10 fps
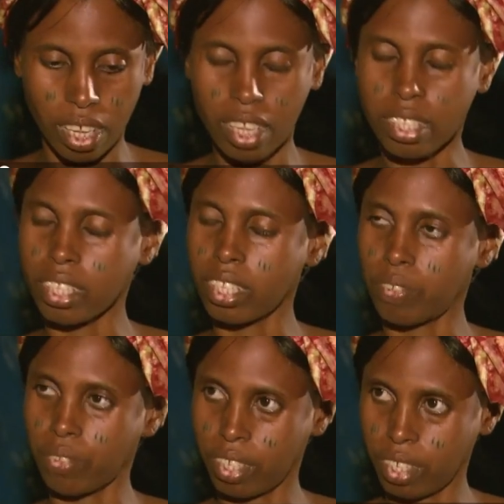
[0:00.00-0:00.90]
Yes,
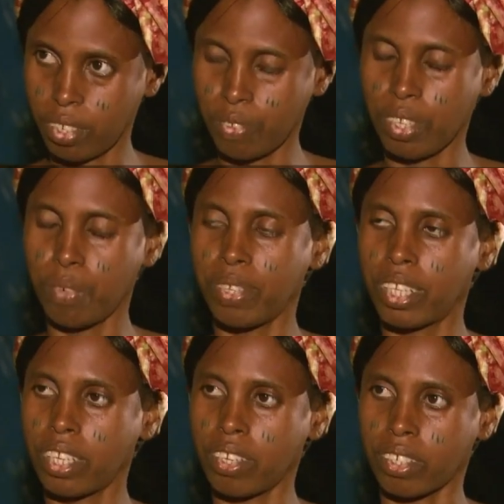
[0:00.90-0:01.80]
it will be
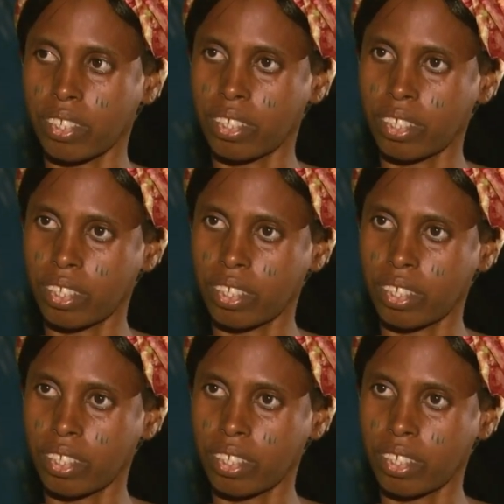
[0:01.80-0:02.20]
cured.